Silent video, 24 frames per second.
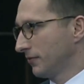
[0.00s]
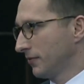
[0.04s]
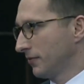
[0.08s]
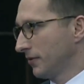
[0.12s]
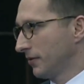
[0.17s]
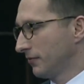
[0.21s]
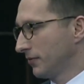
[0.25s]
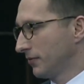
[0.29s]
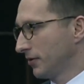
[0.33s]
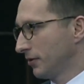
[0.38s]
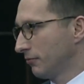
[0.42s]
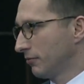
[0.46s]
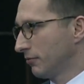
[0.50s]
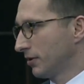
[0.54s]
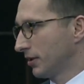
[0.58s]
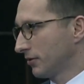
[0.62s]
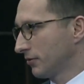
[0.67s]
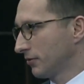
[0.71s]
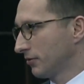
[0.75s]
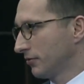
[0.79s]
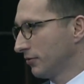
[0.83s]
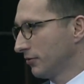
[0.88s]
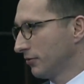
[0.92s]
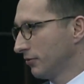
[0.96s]
If you were
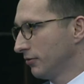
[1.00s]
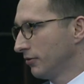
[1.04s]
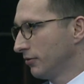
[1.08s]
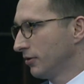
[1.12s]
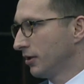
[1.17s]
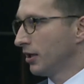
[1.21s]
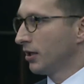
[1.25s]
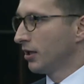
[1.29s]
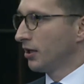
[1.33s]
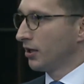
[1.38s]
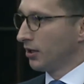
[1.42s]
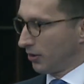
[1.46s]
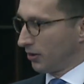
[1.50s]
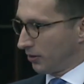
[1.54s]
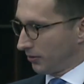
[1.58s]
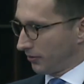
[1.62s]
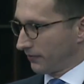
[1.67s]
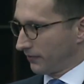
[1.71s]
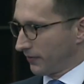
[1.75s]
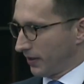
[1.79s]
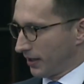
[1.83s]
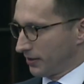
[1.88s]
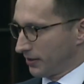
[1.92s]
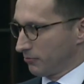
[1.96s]
to do, or
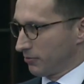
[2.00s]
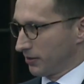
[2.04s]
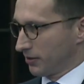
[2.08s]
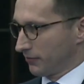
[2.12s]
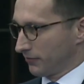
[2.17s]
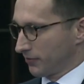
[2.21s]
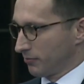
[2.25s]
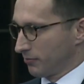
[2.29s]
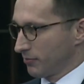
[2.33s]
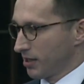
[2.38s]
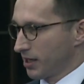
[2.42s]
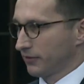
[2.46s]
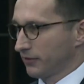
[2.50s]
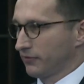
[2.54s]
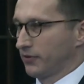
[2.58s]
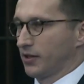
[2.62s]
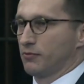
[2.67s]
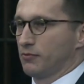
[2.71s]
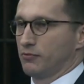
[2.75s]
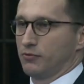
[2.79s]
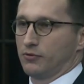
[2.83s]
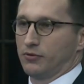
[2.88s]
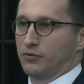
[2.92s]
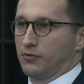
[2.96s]
if anyone from Latvia
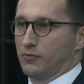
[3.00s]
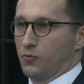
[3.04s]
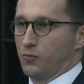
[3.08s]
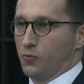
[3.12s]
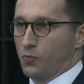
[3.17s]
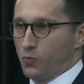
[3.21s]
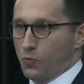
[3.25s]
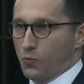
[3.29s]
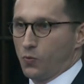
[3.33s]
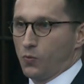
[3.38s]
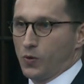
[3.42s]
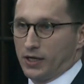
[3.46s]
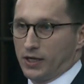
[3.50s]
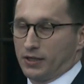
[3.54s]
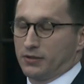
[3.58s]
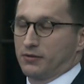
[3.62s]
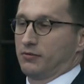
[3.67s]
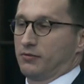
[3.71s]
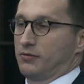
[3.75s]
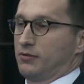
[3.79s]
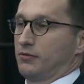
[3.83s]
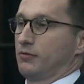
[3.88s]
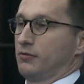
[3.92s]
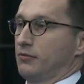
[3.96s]
were to
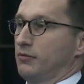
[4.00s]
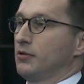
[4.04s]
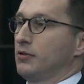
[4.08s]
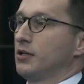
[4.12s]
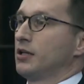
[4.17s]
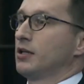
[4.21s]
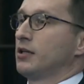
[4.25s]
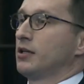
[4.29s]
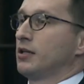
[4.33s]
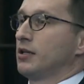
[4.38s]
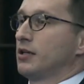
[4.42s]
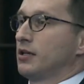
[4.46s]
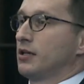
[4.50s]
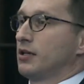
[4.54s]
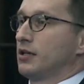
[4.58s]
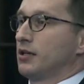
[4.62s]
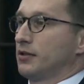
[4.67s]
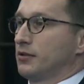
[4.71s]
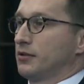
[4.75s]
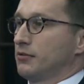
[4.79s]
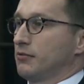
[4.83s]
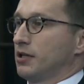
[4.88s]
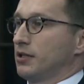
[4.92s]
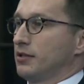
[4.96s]
do
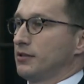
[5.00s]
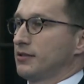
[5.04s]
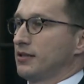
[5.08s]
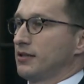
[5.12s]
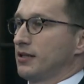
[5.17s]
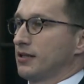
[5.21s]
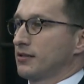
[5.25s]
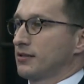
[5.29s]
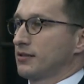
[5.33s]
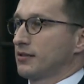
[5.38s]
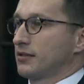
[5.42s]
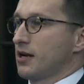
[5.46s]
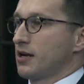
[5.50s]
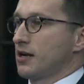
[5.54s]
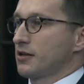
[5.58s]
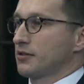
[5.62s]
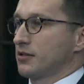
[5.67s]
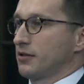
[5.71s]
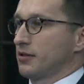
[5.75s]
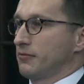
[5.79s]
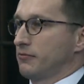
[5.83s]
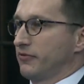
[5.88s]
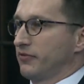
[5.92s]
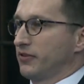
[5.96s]
a dual listing
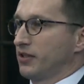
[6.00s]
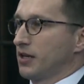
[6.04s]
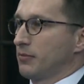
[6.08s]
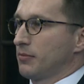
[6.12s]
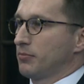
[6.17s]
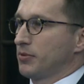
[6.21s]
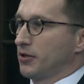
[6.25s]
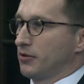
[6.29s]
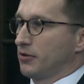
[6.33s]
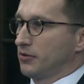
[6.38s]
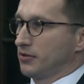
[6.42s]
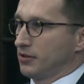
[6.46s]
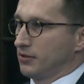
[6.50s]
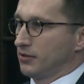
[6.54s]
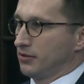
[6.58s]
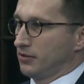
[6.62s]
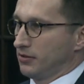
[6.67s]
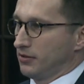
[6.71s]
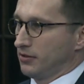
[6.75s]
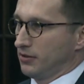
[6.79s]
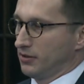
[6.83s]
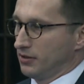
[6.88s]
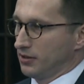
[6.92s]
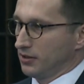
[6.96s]
structure with an IPO
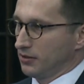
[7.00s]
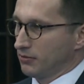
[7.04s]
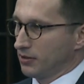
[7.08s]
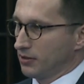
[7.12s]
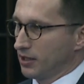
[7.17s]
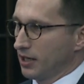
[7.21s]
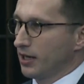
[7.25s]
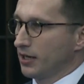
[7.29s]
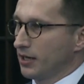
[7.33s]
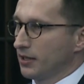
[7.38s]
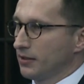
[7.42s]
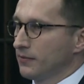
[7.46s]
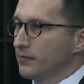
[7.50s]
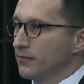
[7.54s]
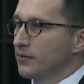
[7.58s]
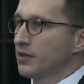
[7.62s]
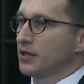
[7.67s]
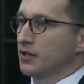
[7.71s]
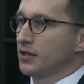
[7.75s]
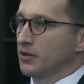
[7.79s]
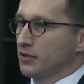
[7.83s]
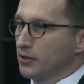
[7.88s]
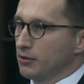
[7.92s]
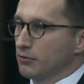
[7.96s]
in the UK,
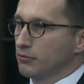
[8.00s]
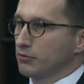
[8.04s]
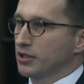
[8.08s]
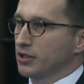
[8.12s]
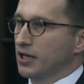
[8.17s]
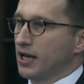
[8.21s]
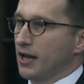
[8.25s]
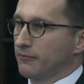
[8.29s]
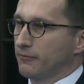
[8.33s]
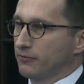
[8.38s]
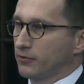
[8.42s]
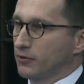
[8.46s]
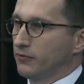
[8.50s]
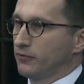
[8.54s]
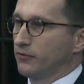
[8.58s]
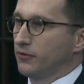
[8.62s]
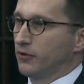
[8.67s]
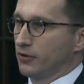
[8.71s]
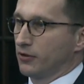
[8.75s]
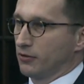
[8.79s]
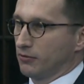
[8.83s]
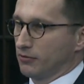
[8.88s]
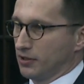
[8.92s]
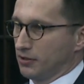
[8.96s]
you would have to
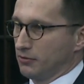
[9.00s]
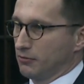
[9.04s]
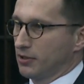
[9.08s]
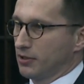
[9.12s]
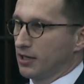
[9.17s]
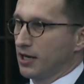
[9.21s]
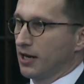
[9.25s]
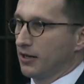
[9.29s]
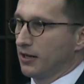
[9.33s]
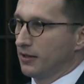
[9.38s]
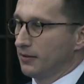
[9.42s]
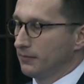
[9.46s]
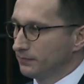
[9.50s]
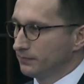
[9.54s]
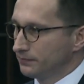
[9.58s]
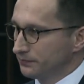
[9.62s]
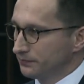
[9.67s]
follow the UK